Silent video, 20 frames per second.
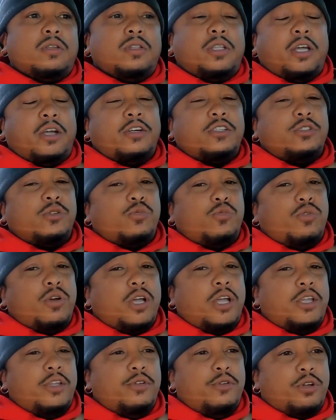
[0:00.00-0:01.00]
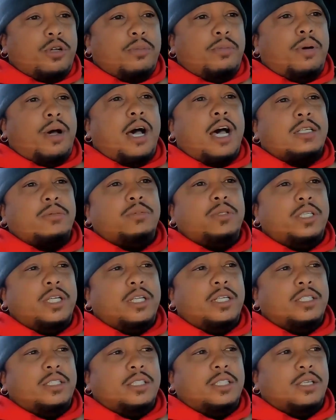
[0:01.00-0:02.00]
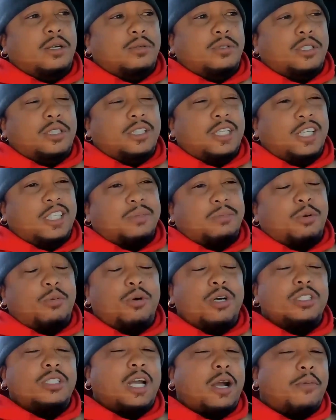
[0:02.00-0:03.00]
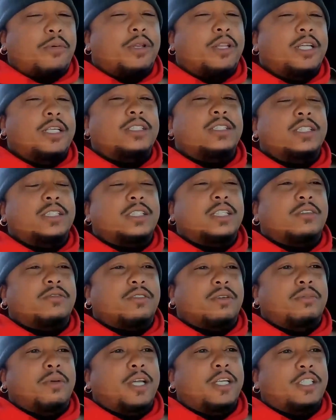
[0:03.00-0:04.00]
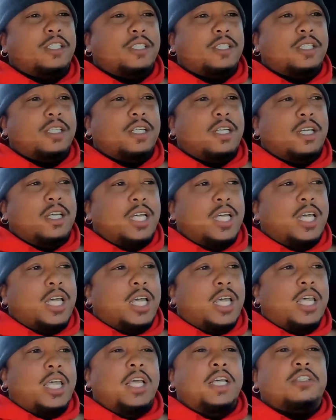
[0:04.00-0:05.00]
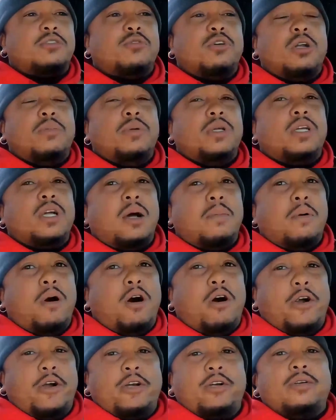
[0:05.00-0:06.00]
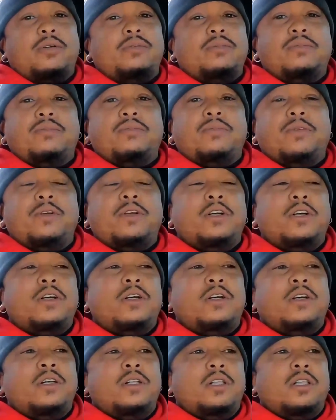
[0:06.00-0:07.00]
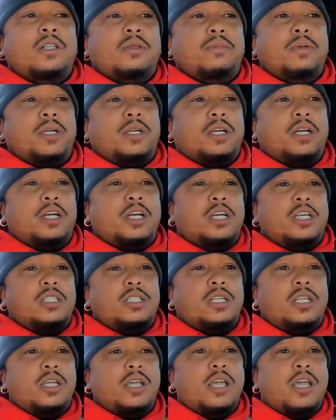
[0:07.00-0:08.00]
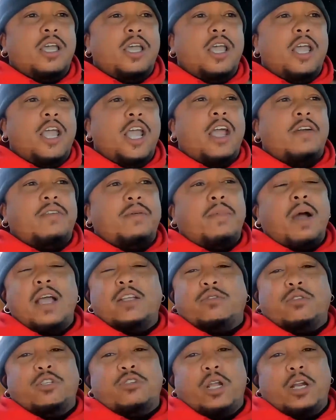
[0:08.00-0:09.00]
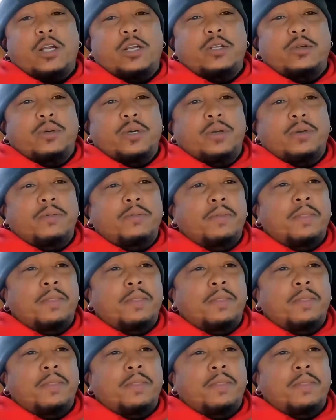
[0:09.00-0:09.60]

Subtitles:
There's a way you can possibly get a Z06, but once I release this information, it's going to become harder because everybody's going to try to do it.